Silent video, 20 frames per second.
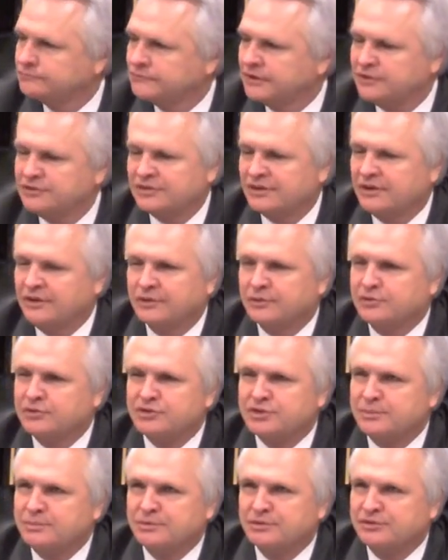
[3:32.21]
I'll say
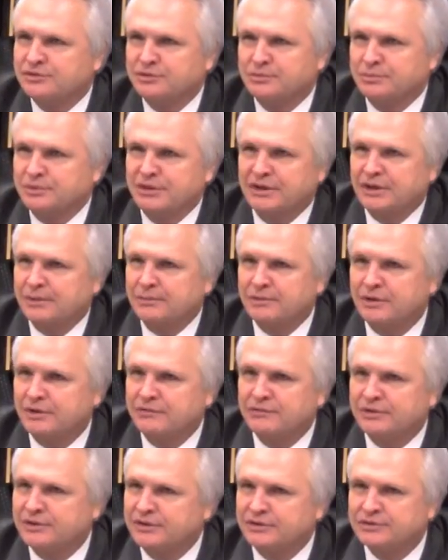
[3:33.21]
ownership should be kept
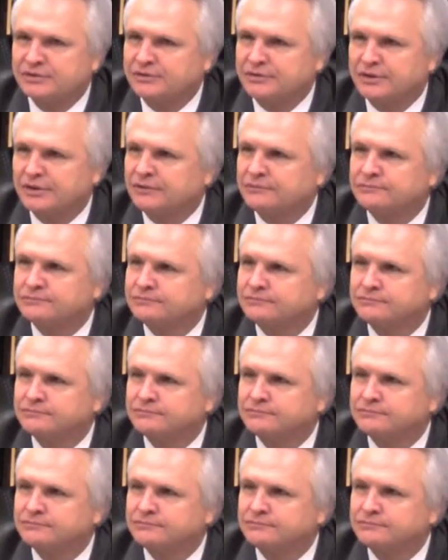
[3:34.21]
confidential, though.